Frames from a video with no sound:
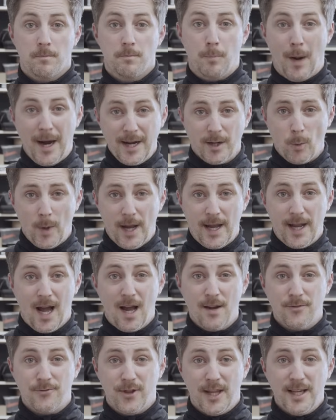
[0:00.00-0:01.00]
By the way,
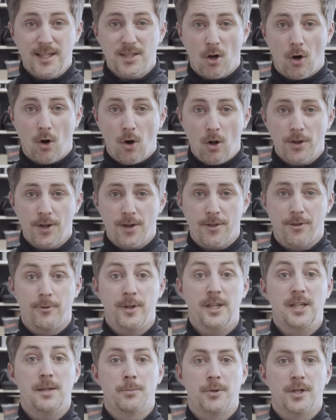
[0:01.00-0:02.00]
I've linked all the
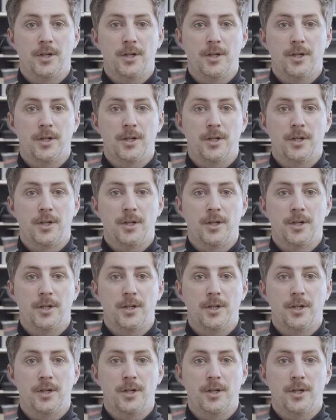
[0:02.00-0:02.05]
3D